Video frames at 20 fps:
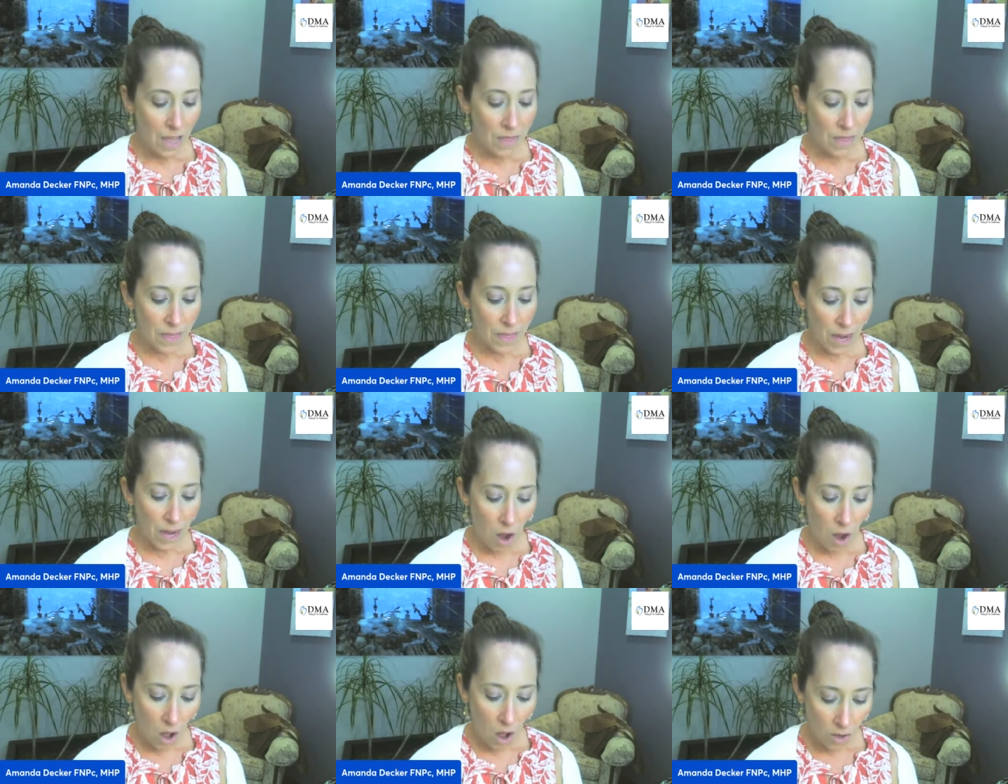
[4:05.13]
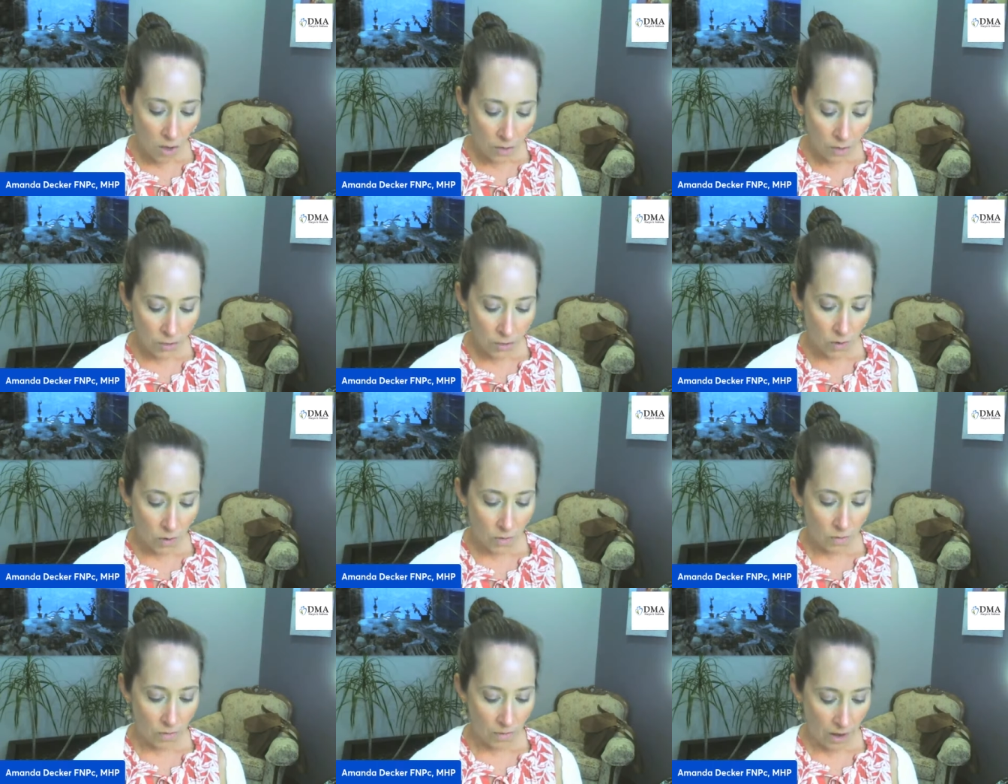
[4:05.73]
They
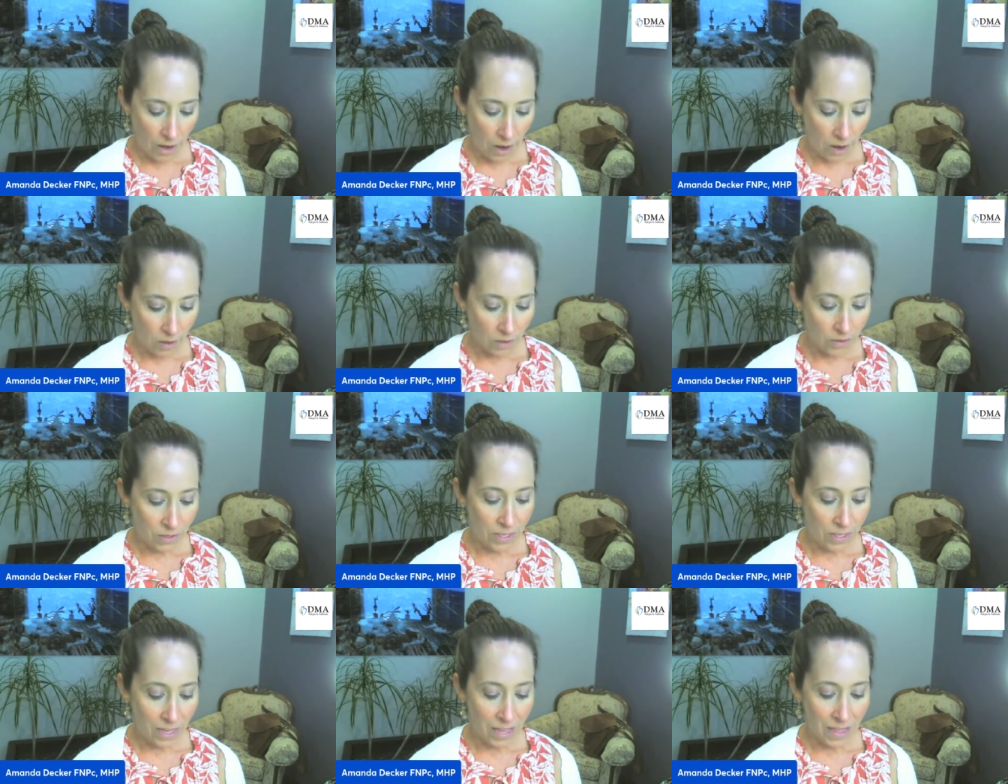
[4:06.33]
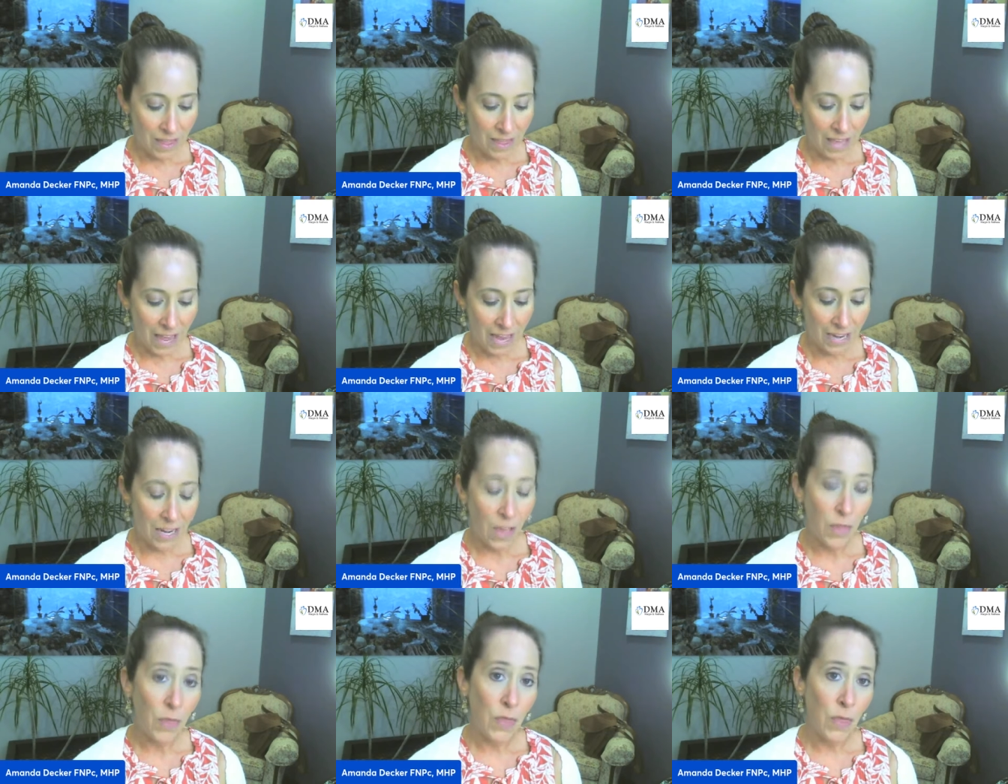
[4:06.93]
also found that